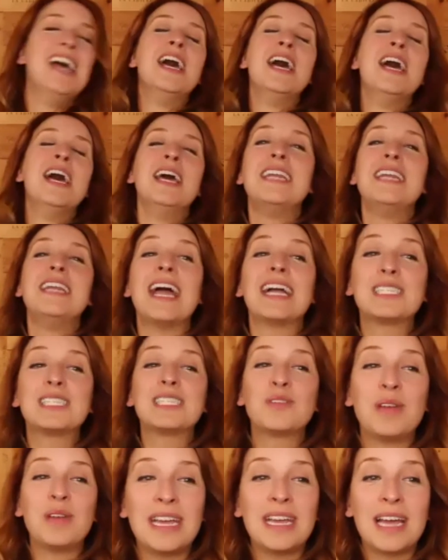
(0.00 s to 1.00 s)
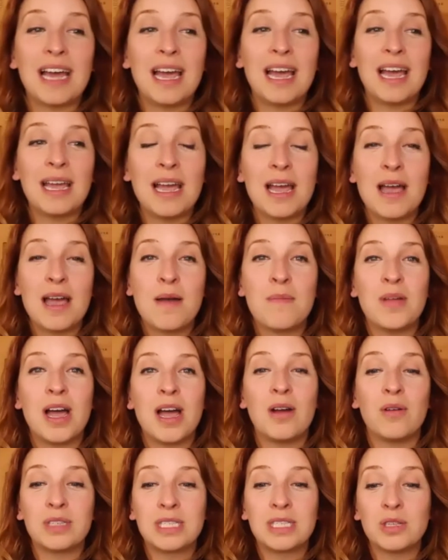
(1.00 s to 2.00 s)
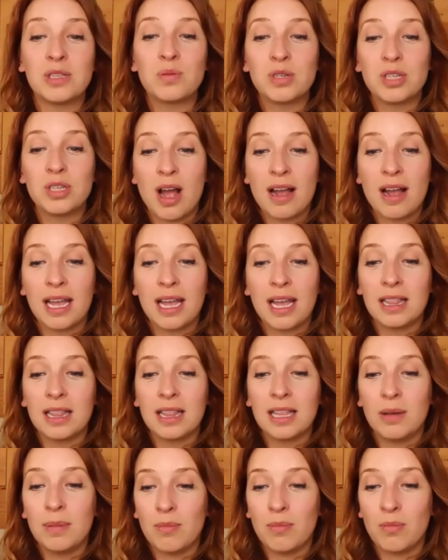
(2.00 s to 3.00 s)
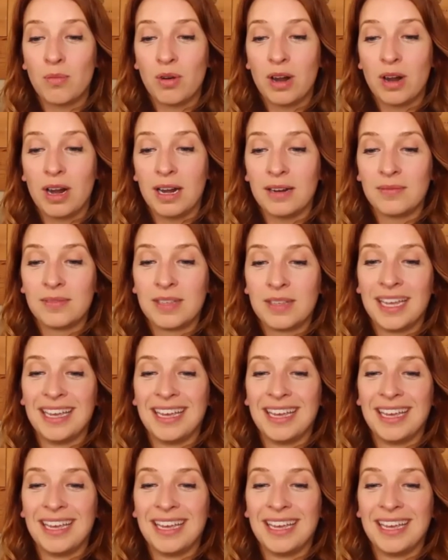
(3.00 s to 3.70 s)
Next week, I am, since we're talking a little bit more,